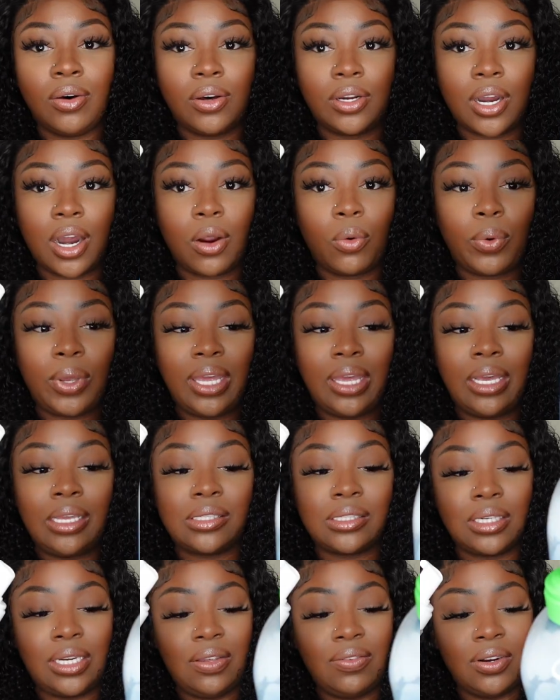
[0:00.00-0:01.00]
on our
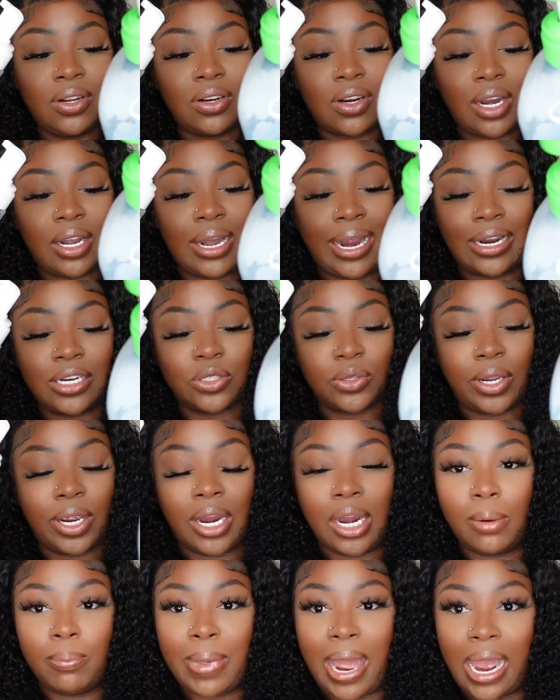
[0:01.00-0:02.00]
wigs and even on our natural
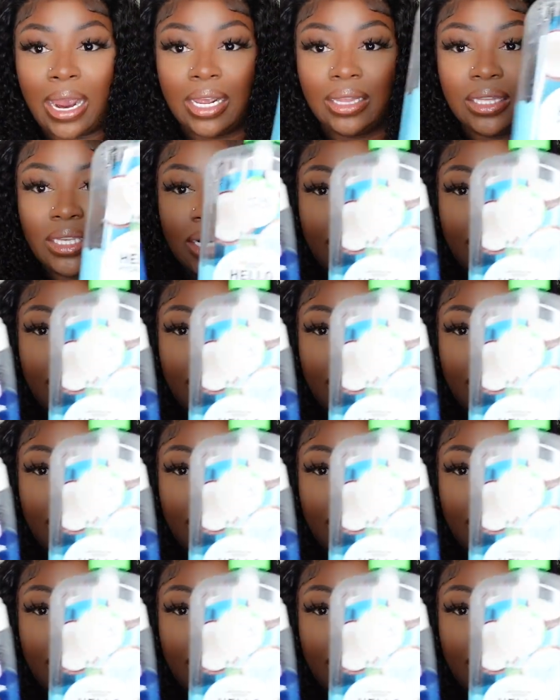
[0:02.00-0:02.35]
hair back in the